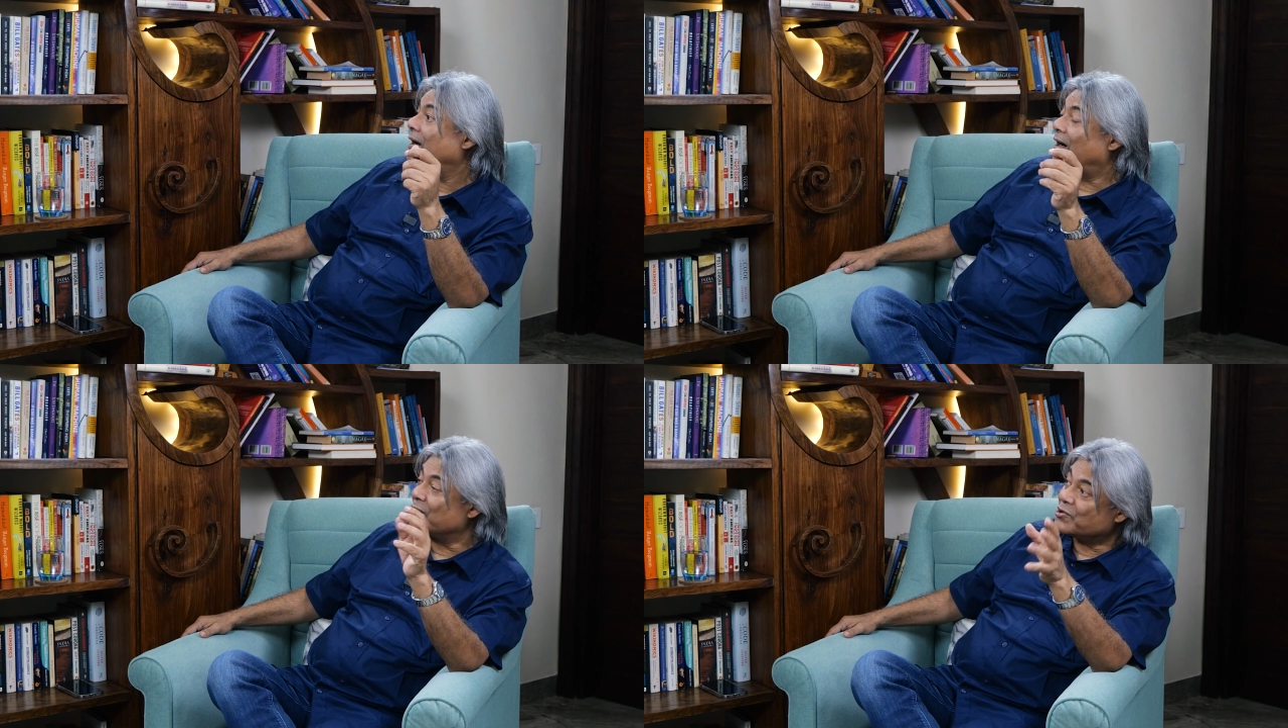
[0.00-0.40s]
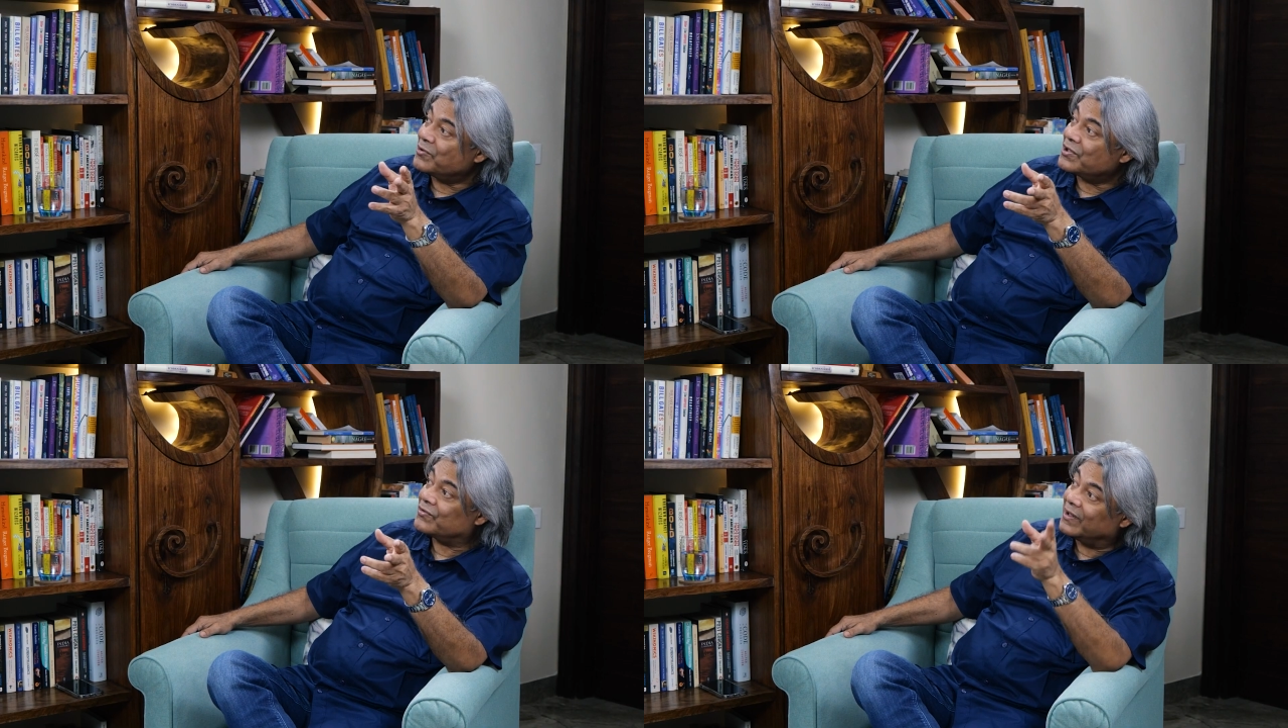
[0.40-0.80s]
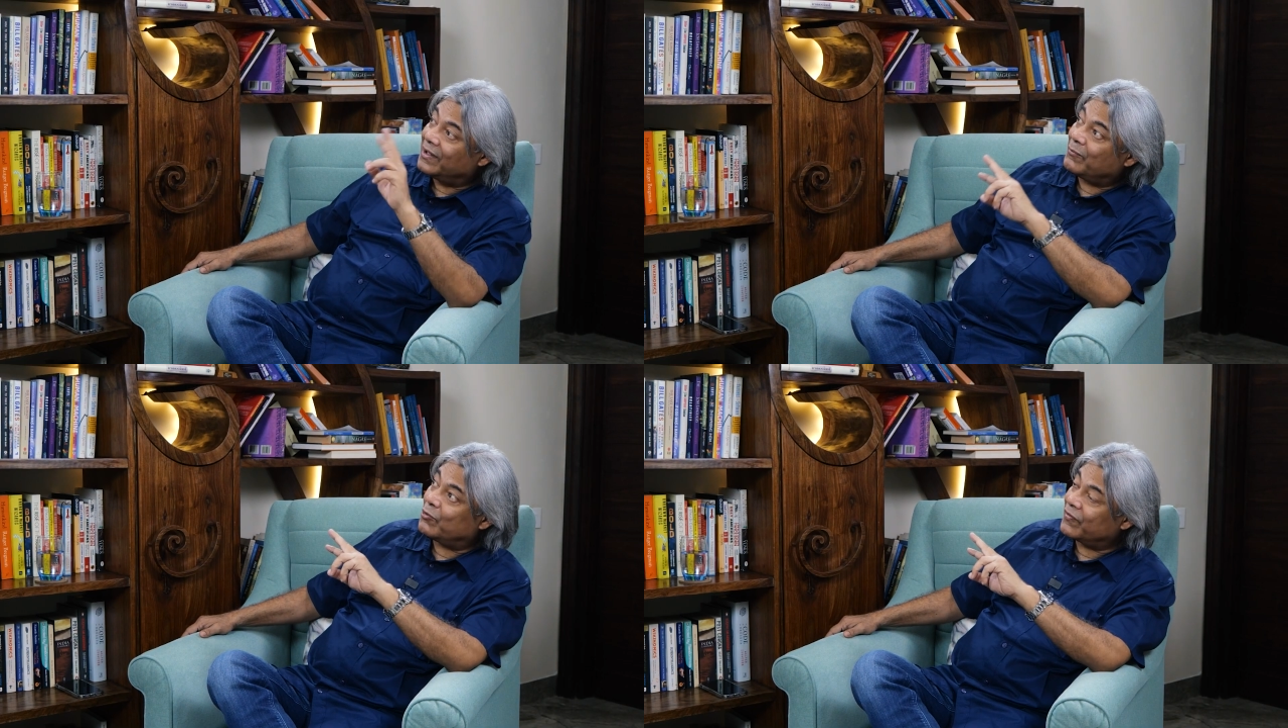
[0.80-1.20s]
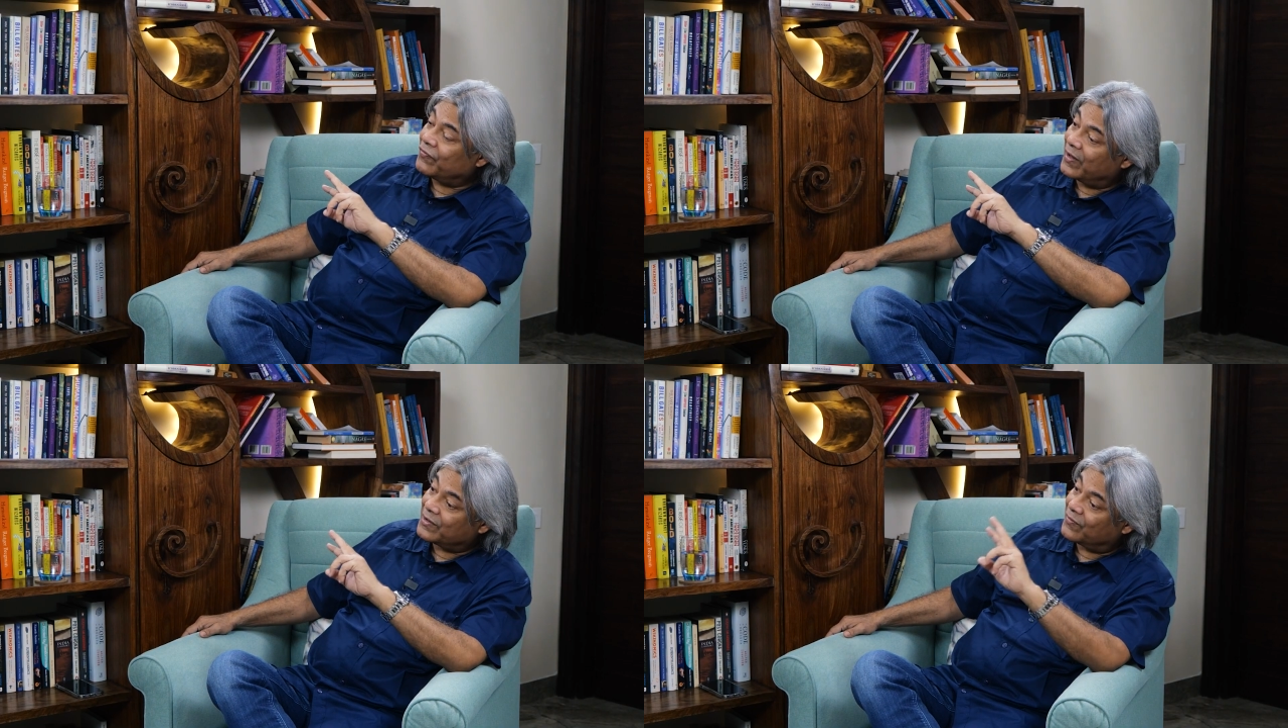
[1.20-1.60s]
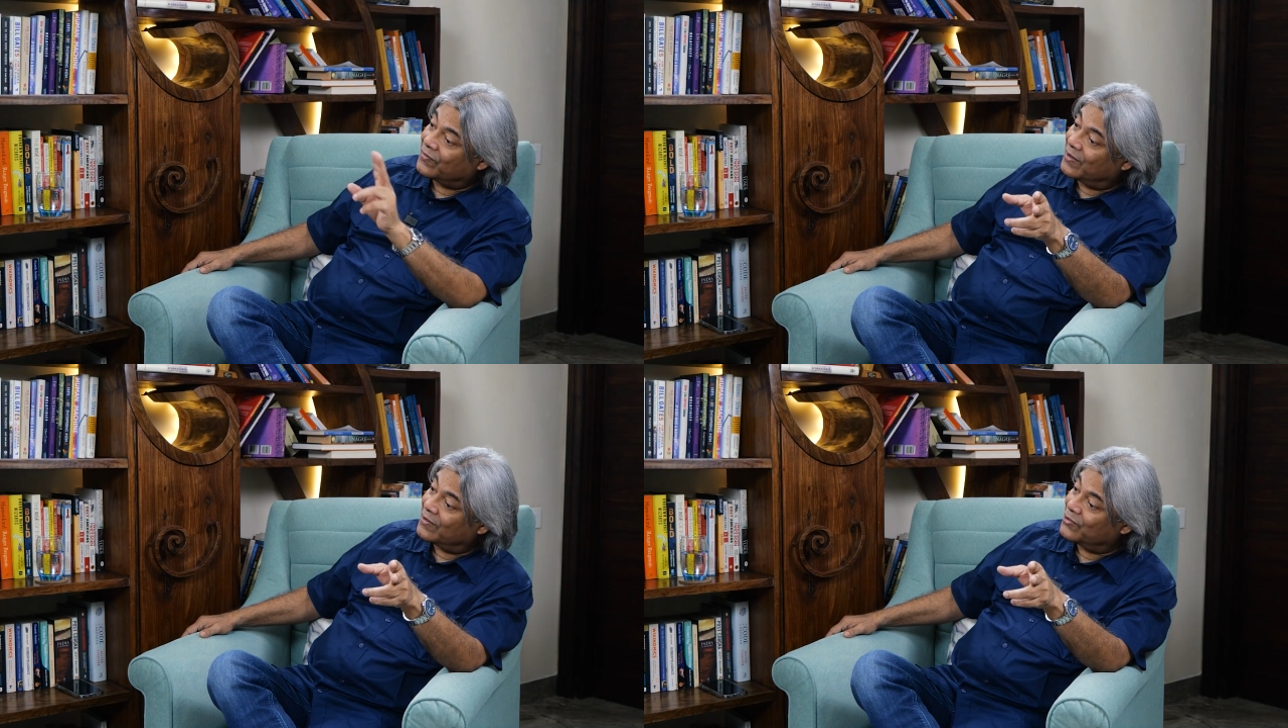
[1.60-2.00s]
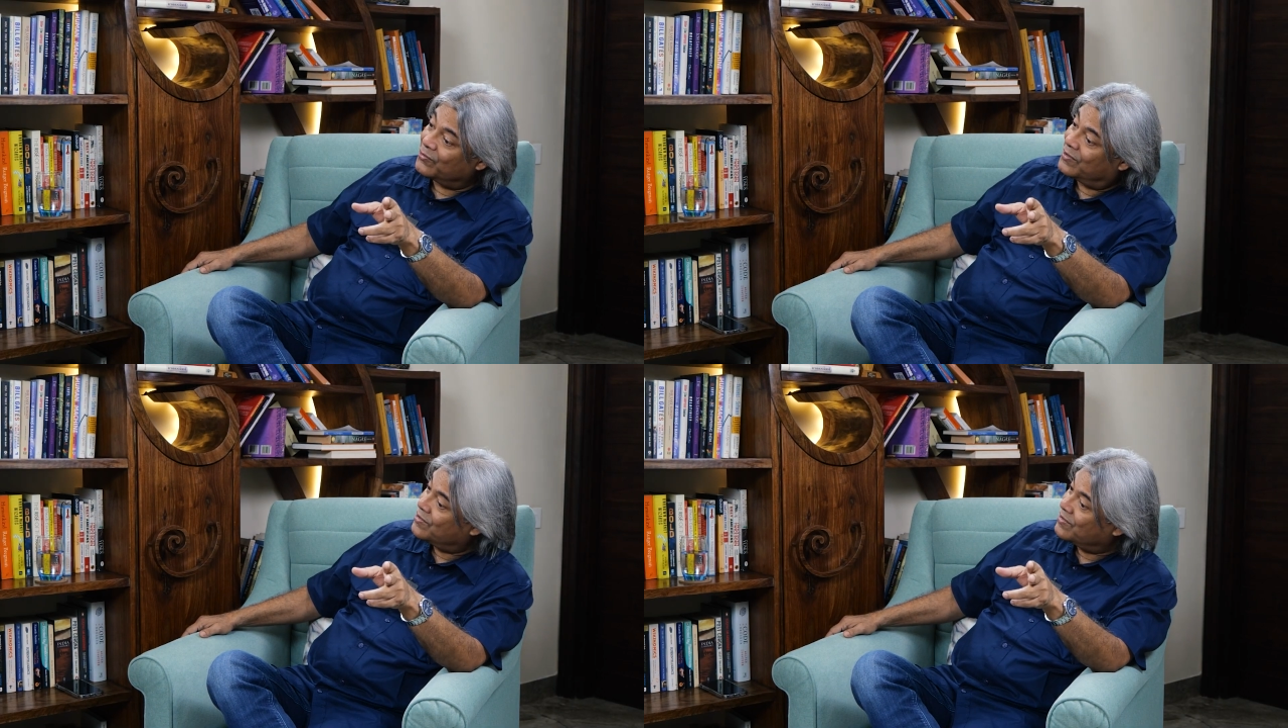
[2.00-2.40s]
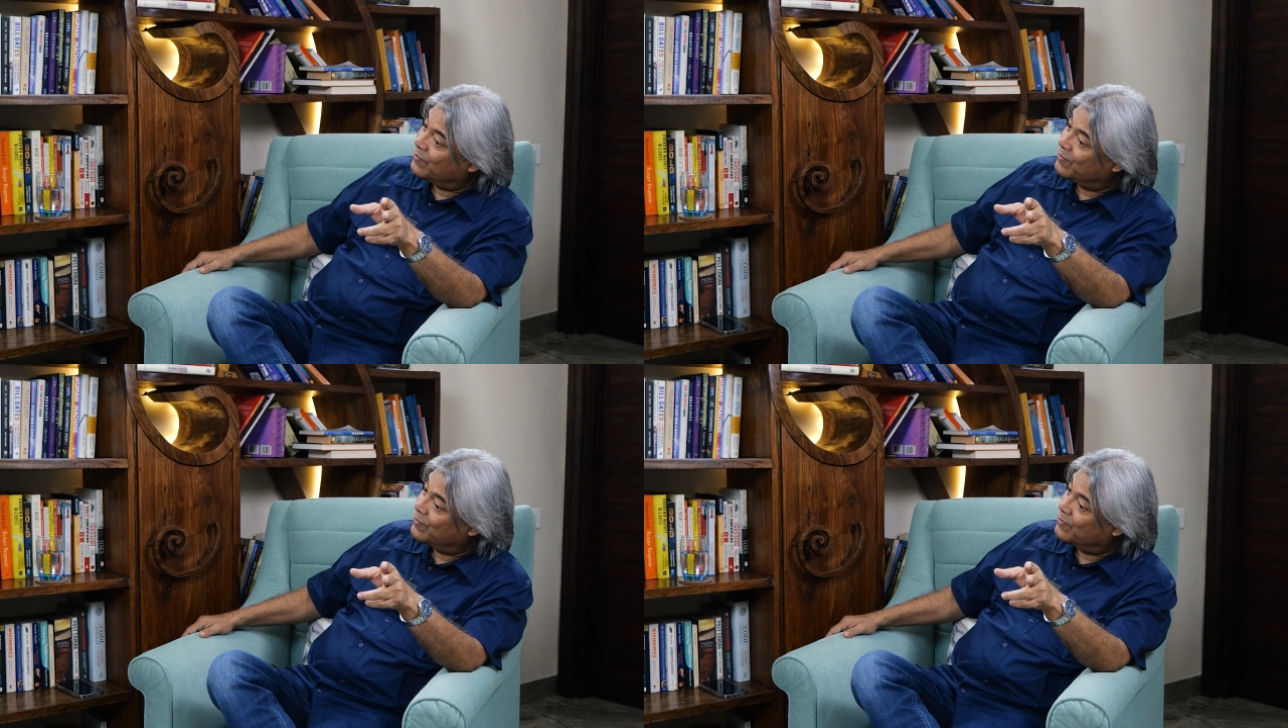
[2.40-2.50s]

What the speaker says: Arjuna is really more effective than Yudhishthira,